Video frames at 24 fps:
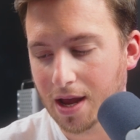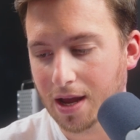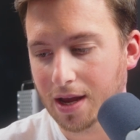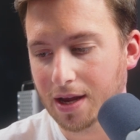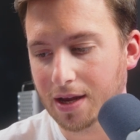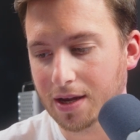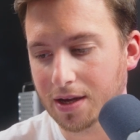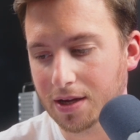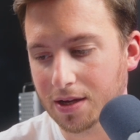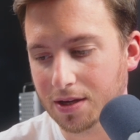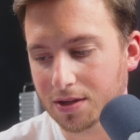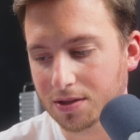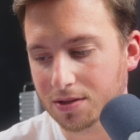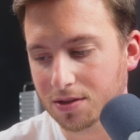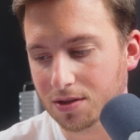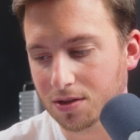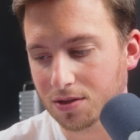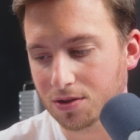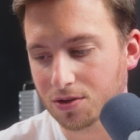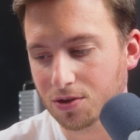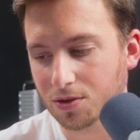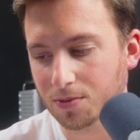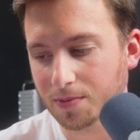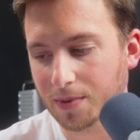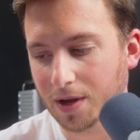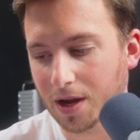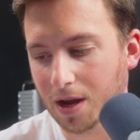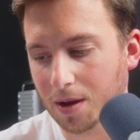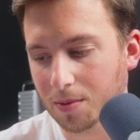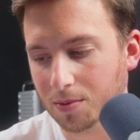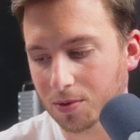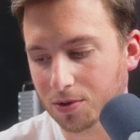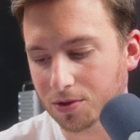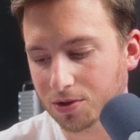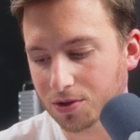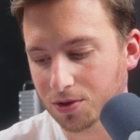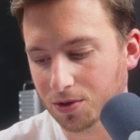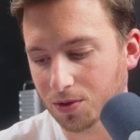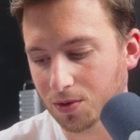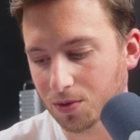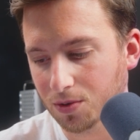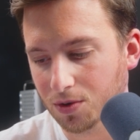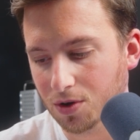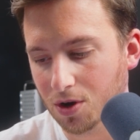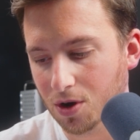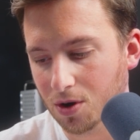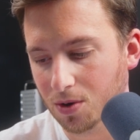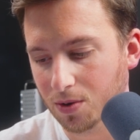is to be able to
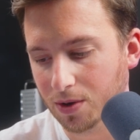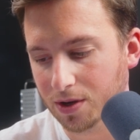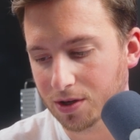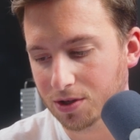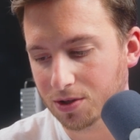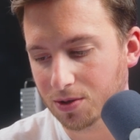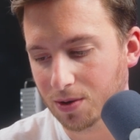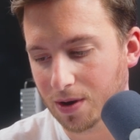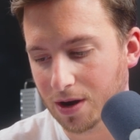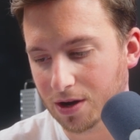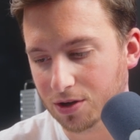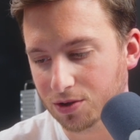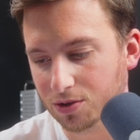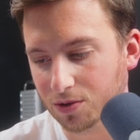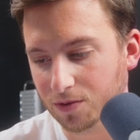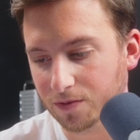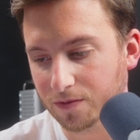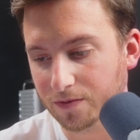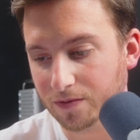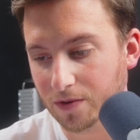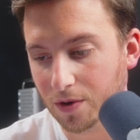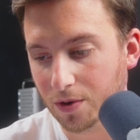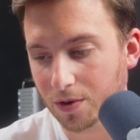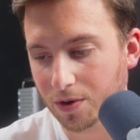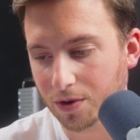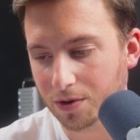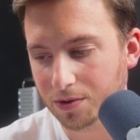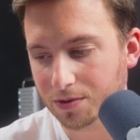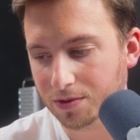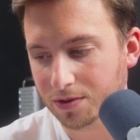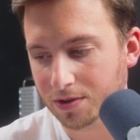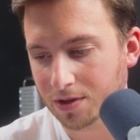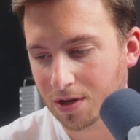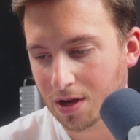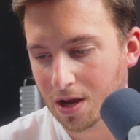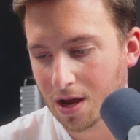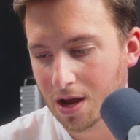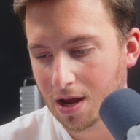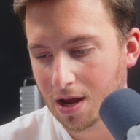go into actual photos.